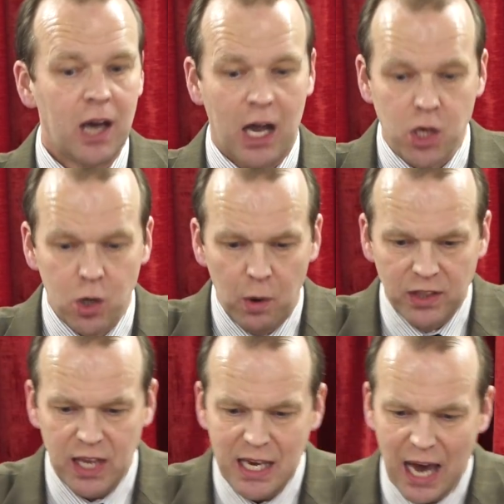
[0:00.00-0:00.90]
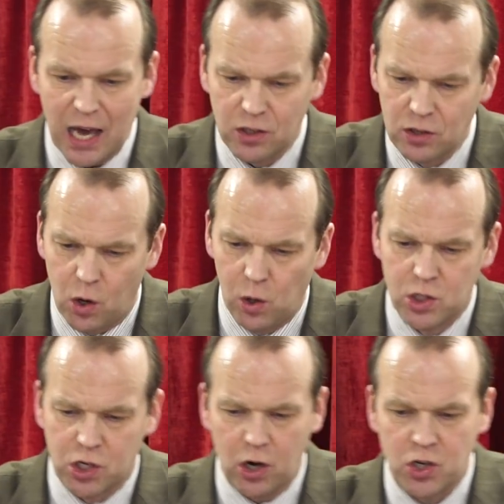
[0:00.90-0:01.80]
And you know what? They gather the whole
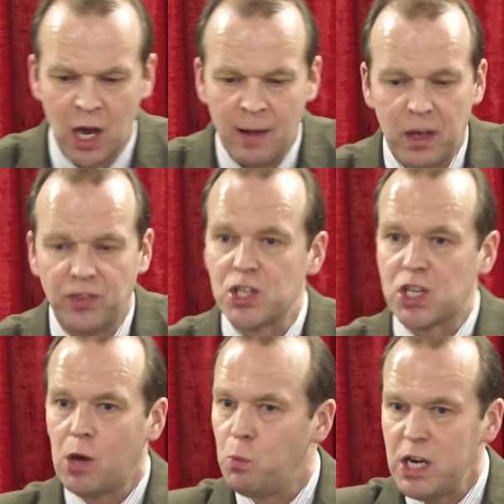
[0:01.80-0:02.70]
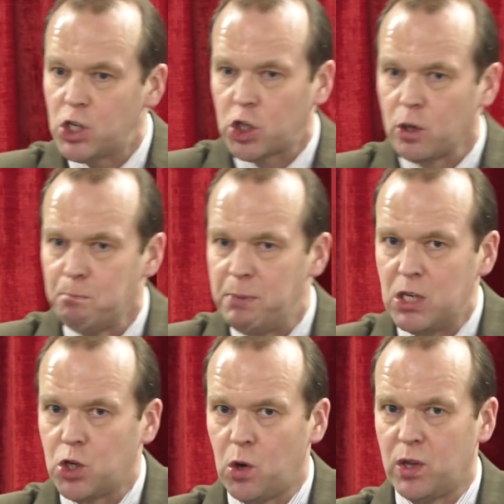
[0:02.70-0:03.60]
church and they say, We shouldn't be
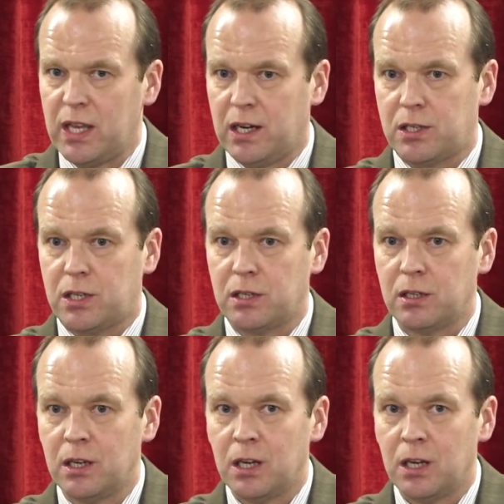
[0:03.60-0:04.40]
doing this.